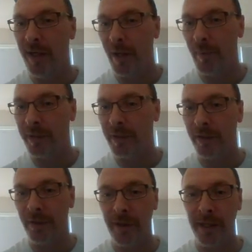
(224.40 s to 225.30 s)
and we get
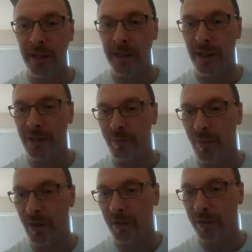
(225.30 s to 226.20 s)
another NADH
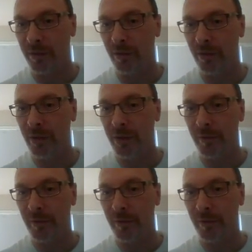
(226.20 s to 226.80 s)
molecule